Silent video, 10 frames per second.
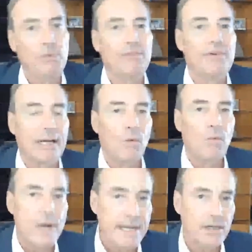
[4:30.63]
but we've had a
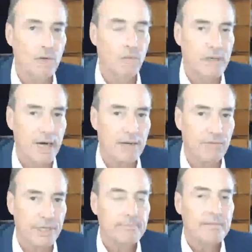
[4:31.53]
weaker
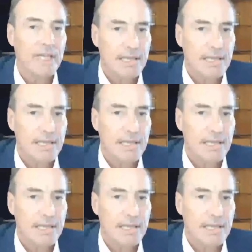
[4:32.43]
recovery.